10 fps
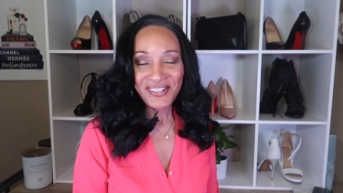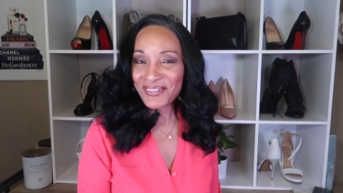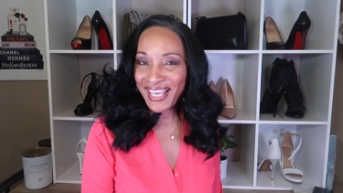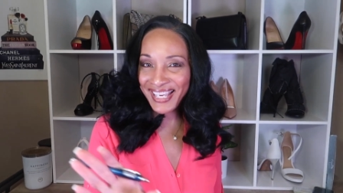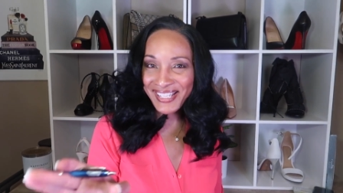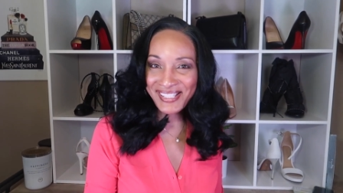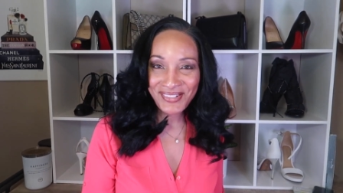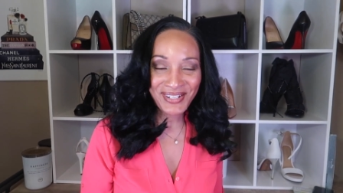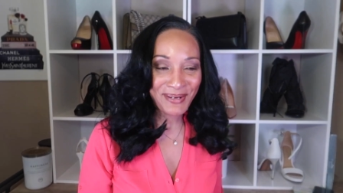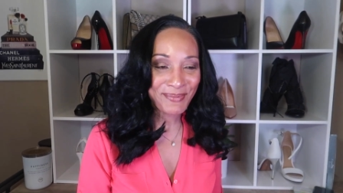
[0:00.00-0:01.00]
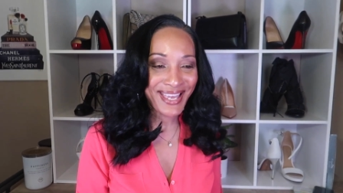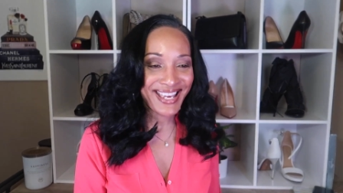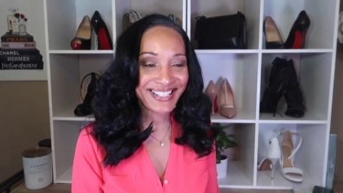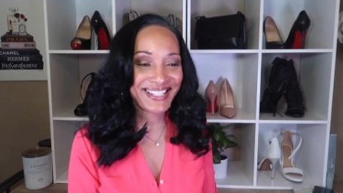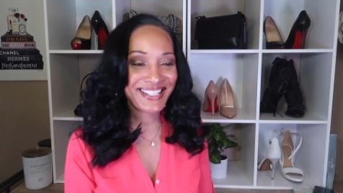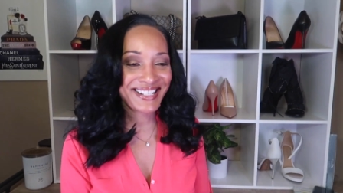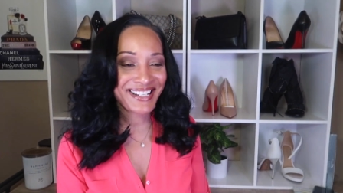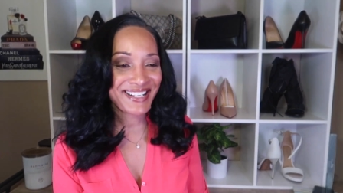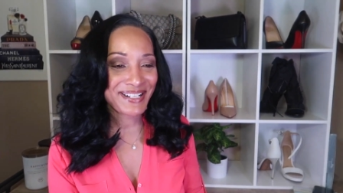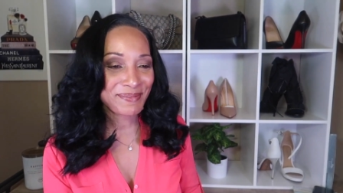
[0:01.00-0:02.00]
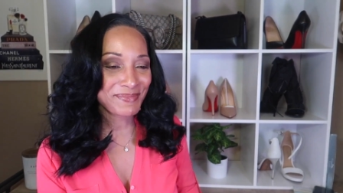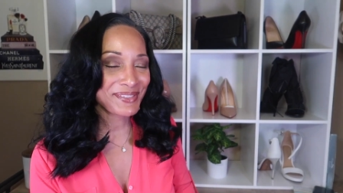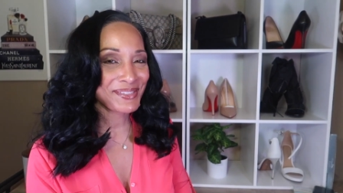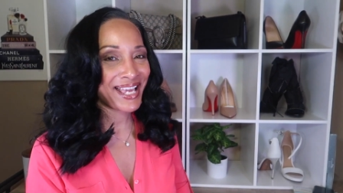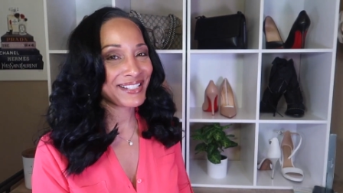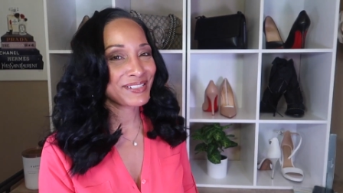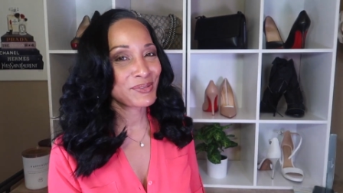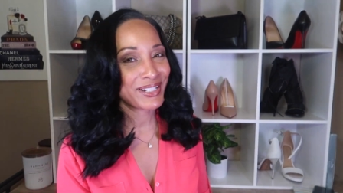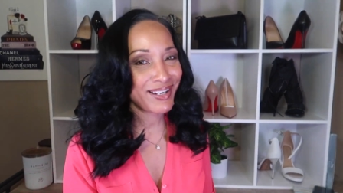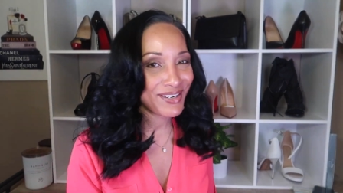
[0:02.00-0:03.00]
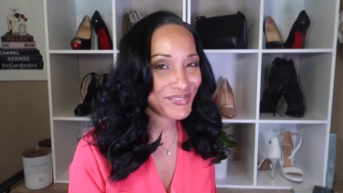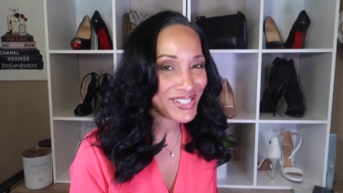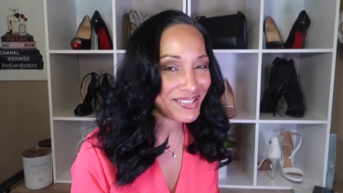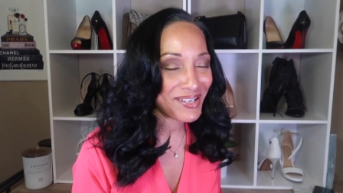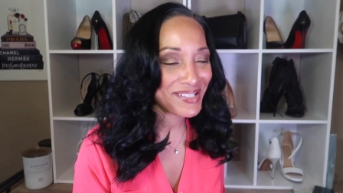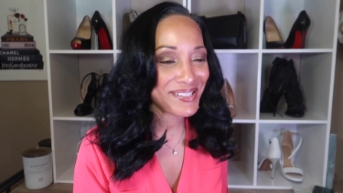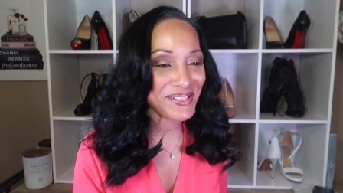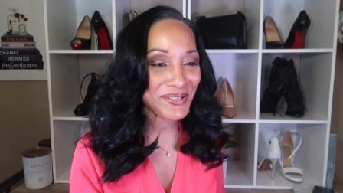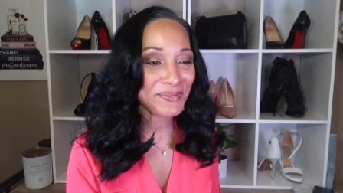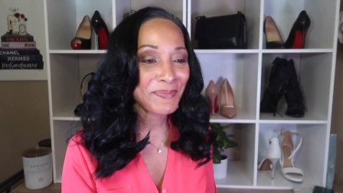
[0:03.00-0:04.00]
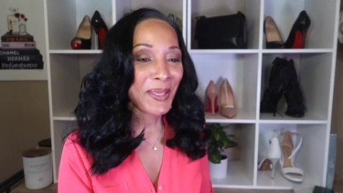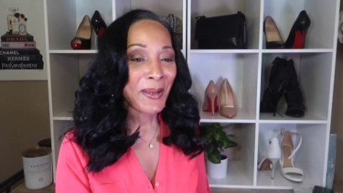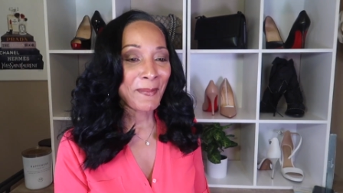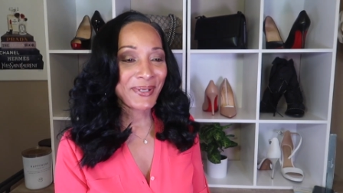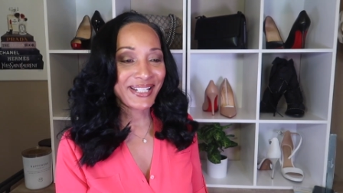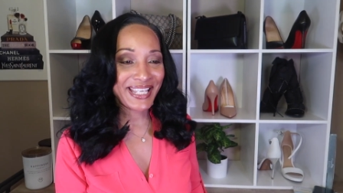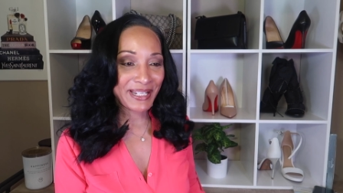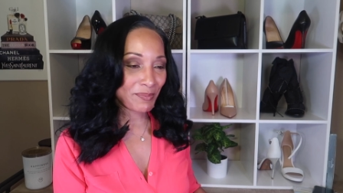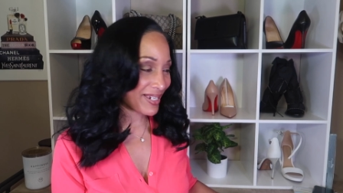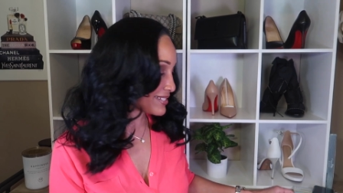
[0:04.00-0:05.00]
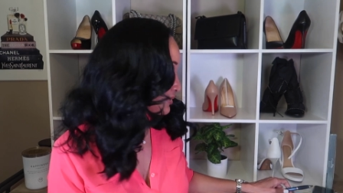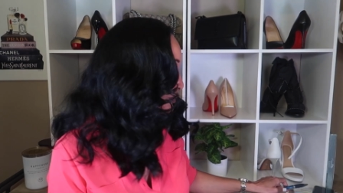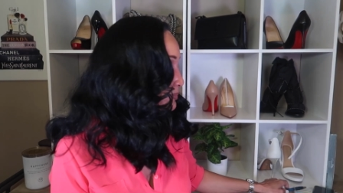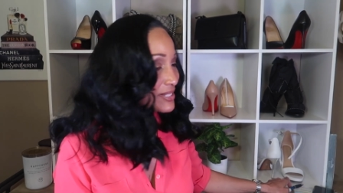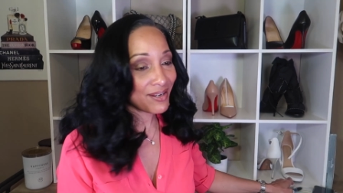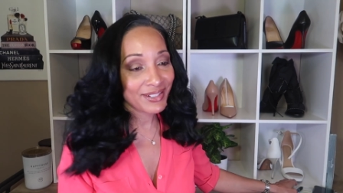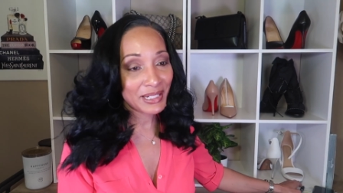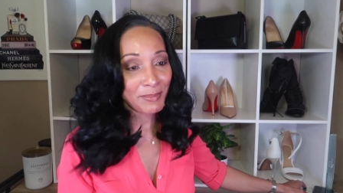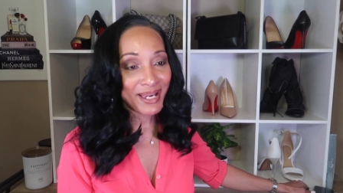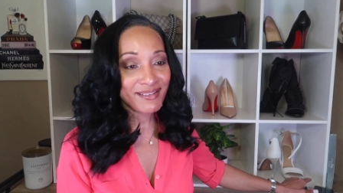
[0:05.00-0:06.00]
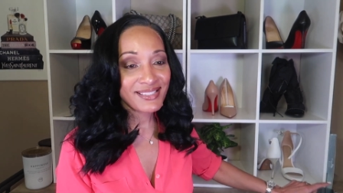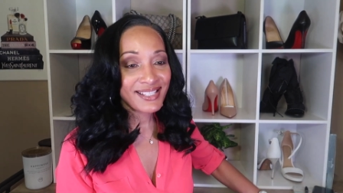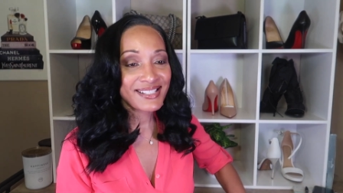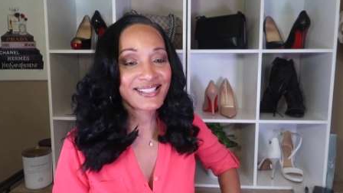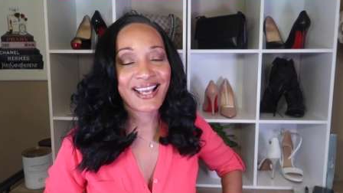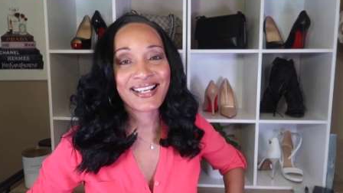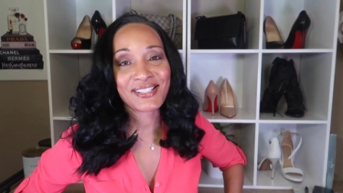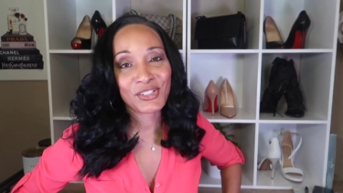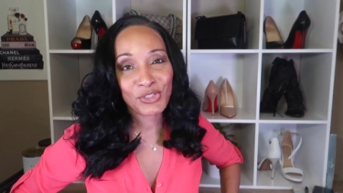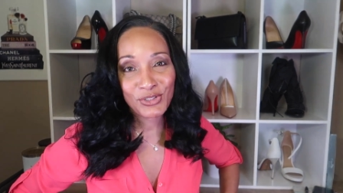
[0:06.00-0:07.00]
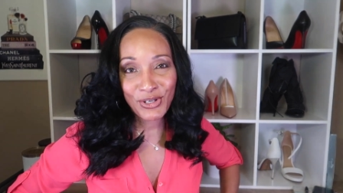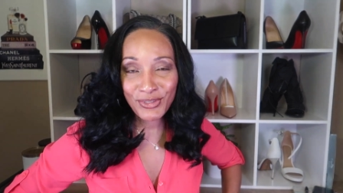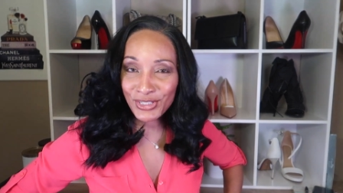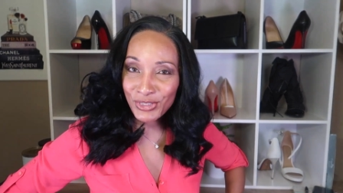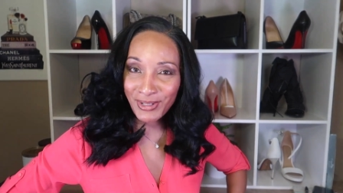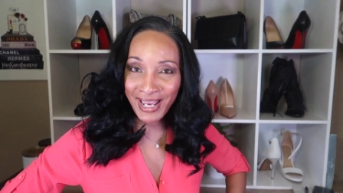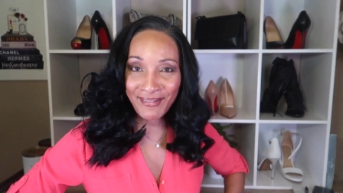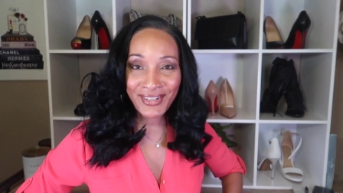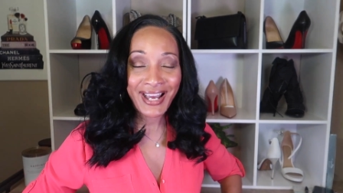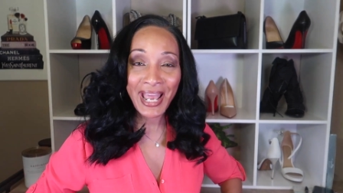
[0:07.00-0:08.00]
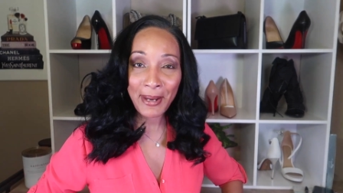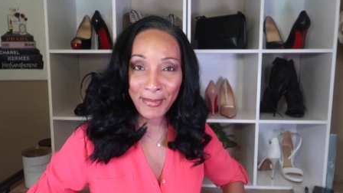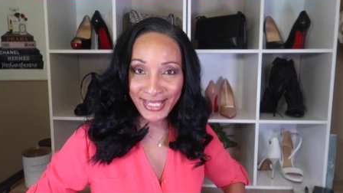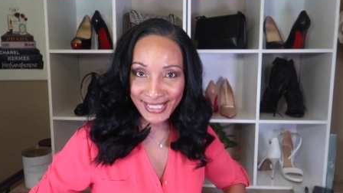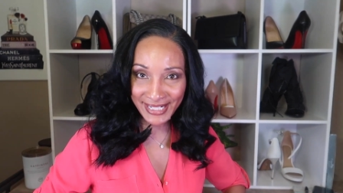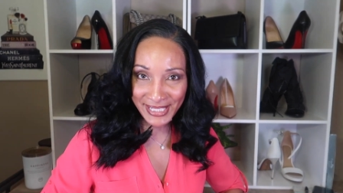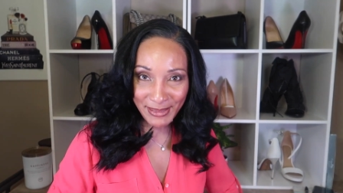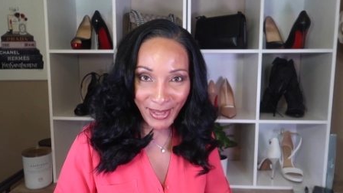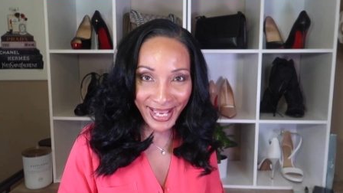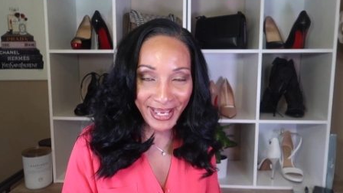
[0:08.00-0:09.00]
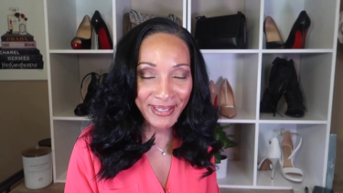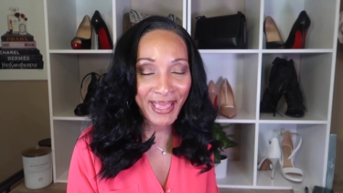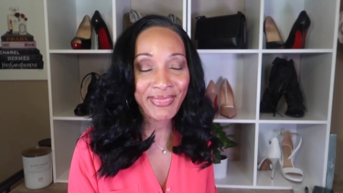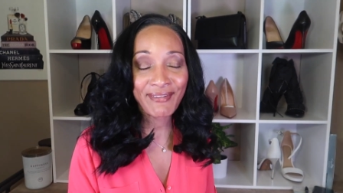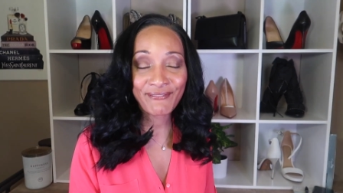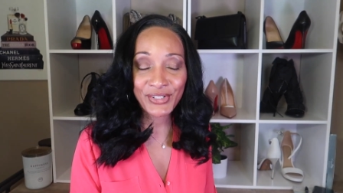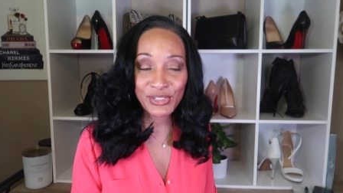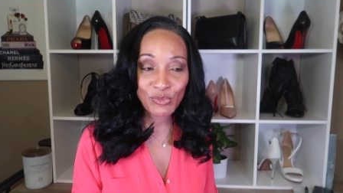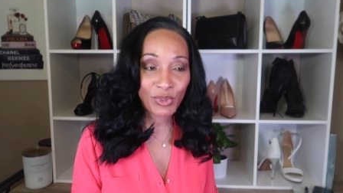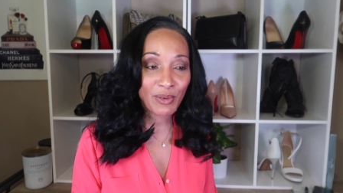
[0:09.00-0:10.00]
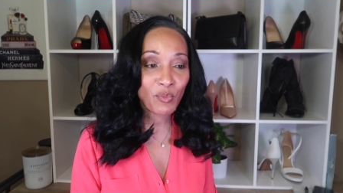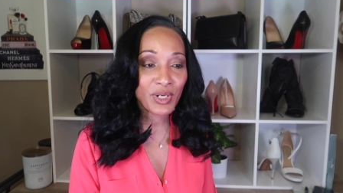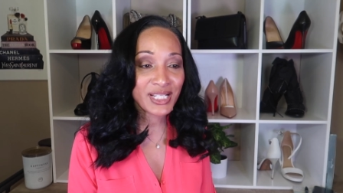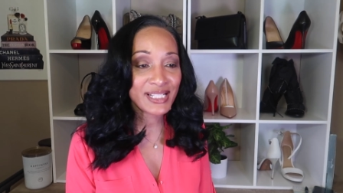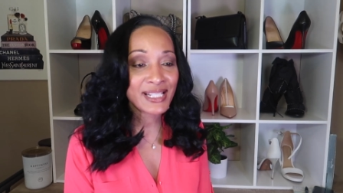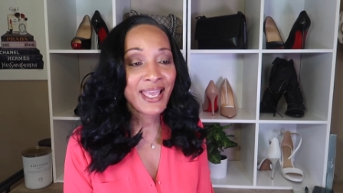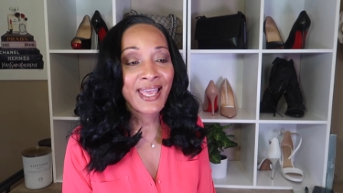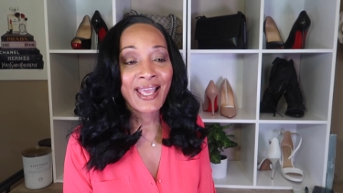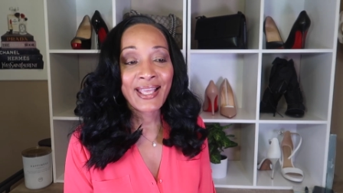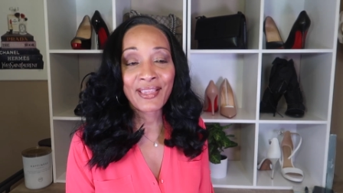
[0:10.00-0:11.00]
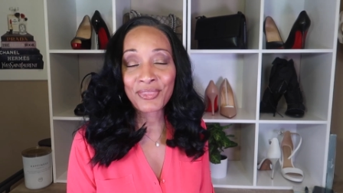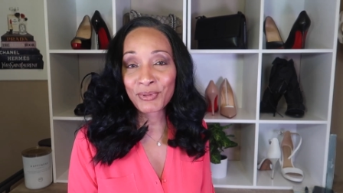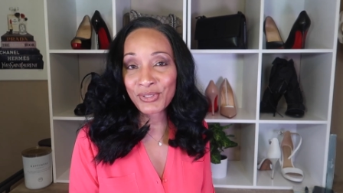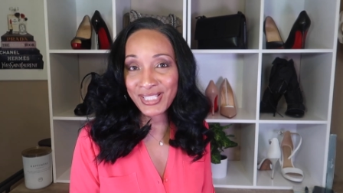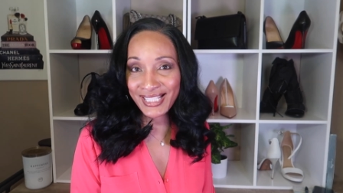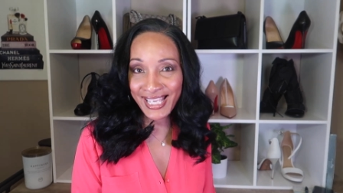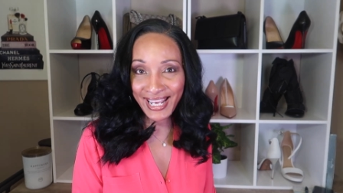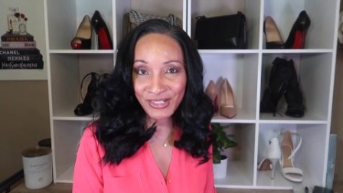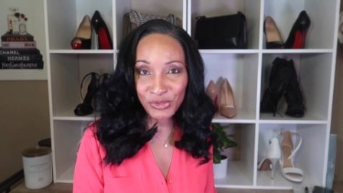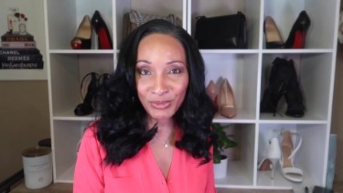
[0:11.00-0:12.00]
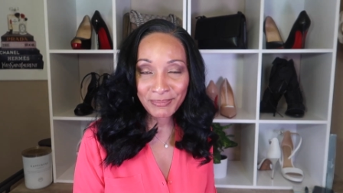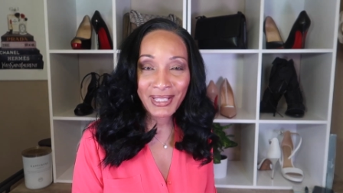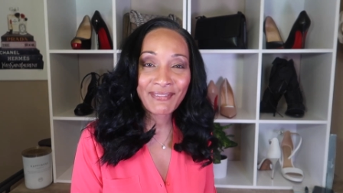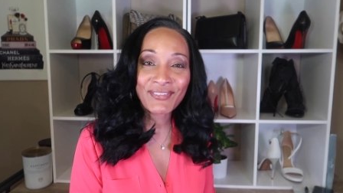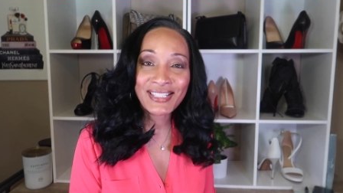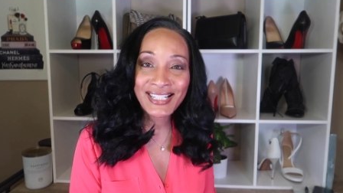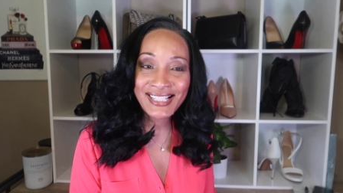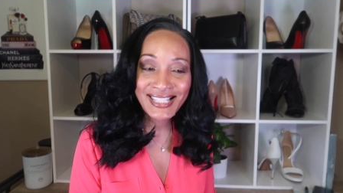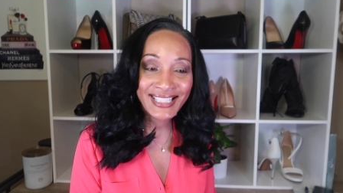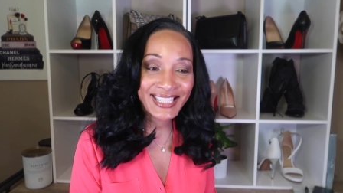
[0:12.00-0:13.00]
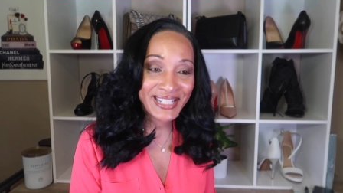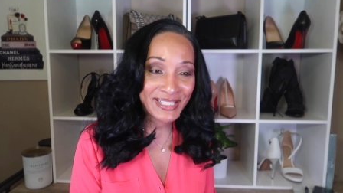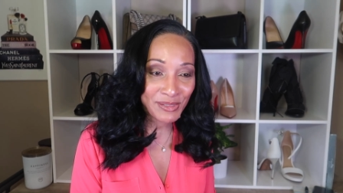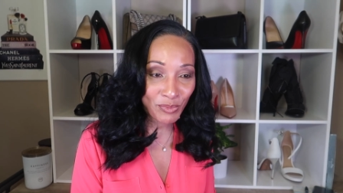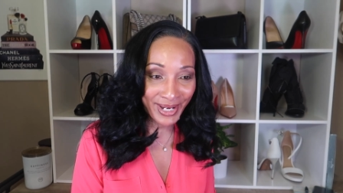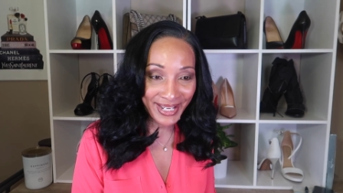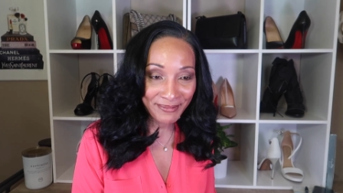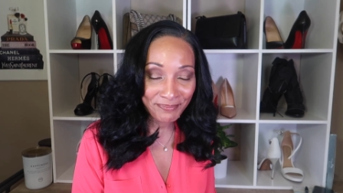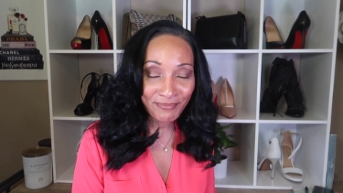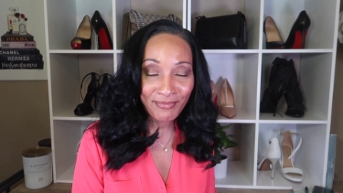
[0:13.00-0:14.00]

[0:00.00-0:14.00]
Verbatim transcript: Okay, so I'm back. I had to do a conference call, so. But anyway, so we were talking about 10 signs that you know that you have a high maintenance man. And the first one was, he throws a tantrum if he doesn't get his way.